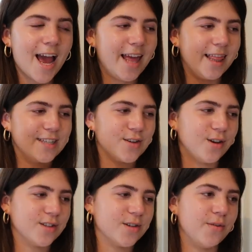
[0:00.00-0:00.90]
And these are
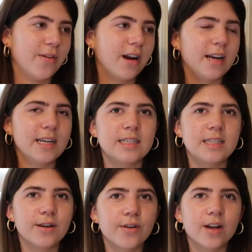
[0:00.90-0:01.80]
also a very
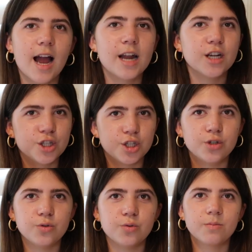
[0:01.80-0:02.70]
different kind of
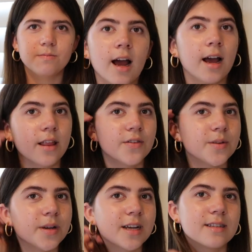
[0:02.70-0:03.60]
shoe. I love
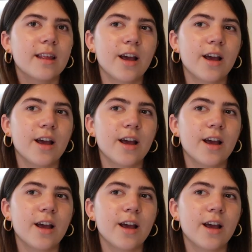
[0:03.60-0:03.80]
them because